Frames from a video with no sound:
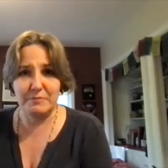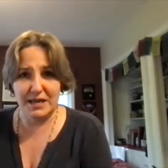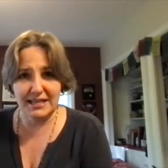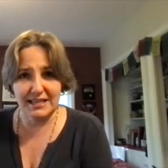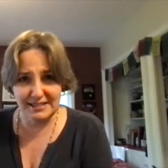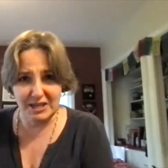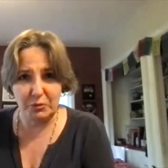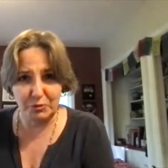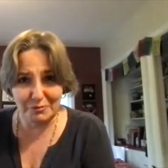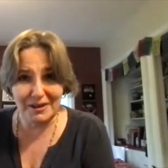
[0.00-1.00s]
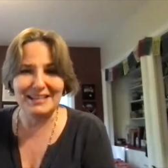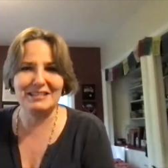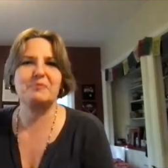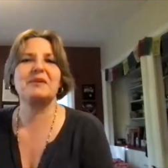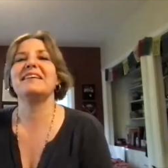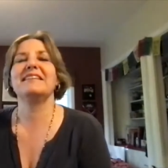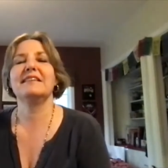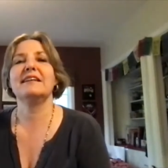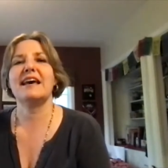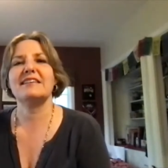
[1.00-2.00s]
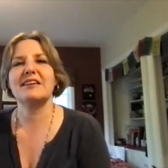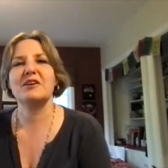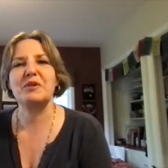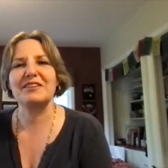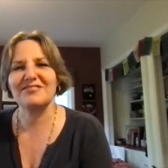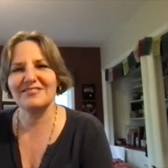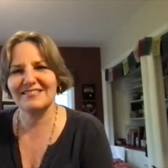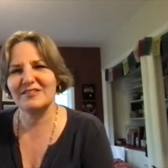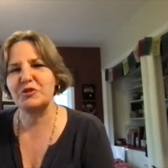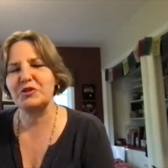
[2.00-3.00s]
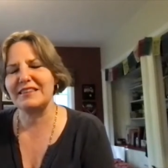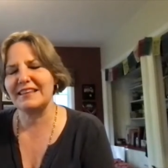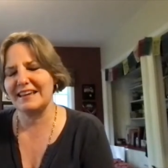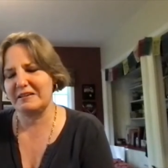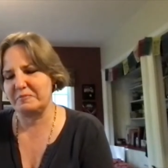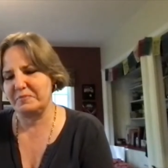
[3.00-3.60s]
my kids help remind me that asking questions is a good thing.